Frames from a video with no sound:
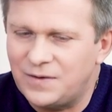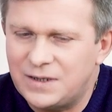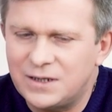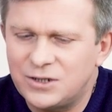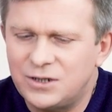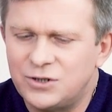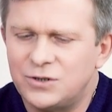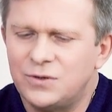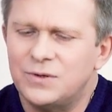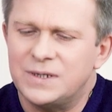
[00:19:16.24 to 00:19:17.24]
After
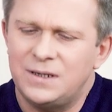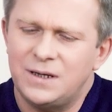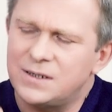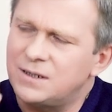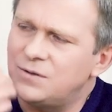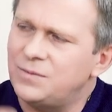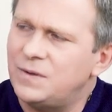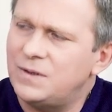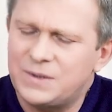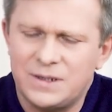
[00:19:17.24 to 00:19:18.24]
all, it's even hard for
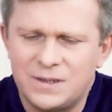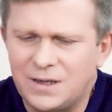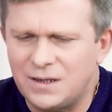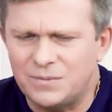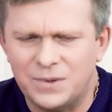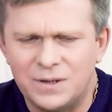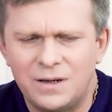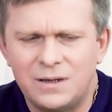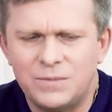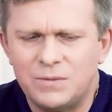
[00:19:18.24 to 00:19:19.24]
him to work on his
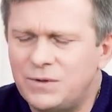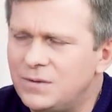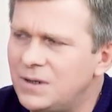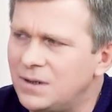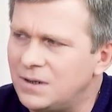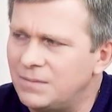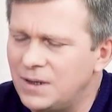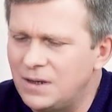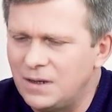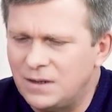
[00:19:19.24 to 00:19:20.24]
own consciousness,
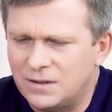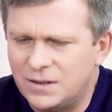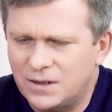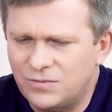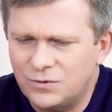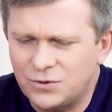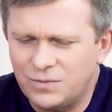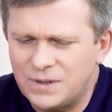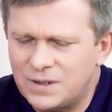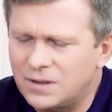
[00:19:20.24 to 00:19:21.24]
to do
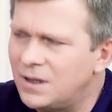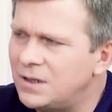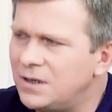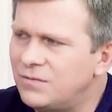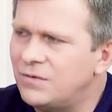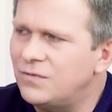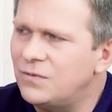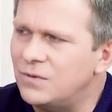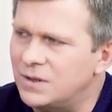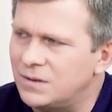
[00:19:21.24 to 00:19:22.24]
trite observation
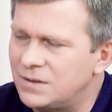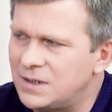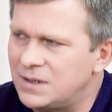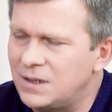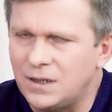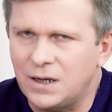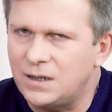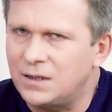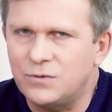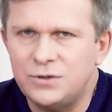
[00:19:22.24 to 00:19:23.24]
in order to drive it
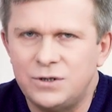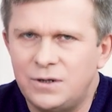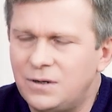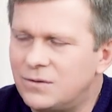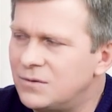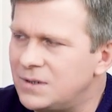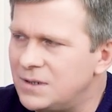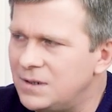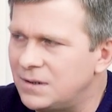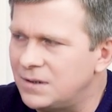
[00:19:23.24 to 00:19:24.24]
into a corner,
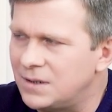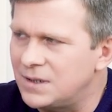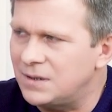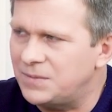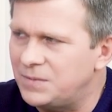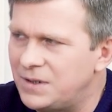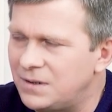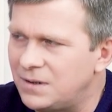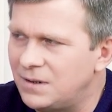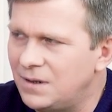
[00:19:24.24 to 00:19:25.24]
consciousness, while
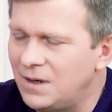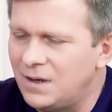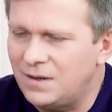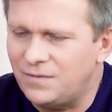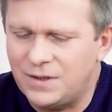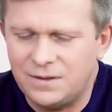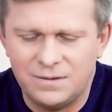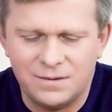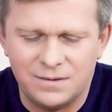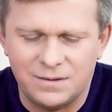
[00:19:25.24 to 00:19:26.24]
in reality it's
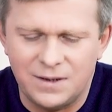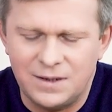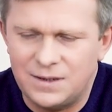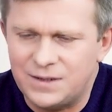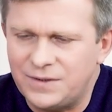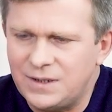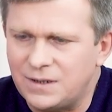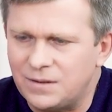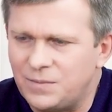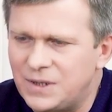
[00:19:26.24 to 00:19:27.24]
very easy to do.
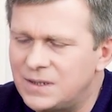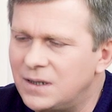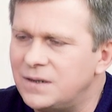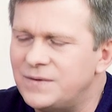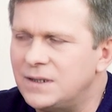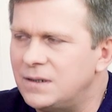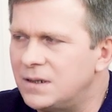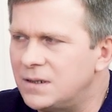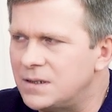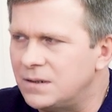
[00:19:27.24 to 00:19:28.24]
After all, pardon me,
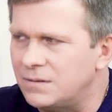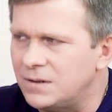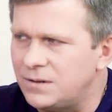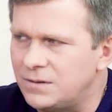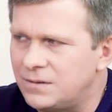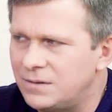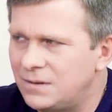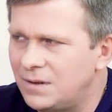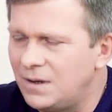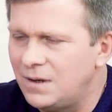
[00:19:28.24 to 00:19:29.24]
demons always
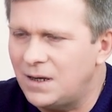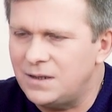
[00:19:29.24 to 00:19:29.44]
talk.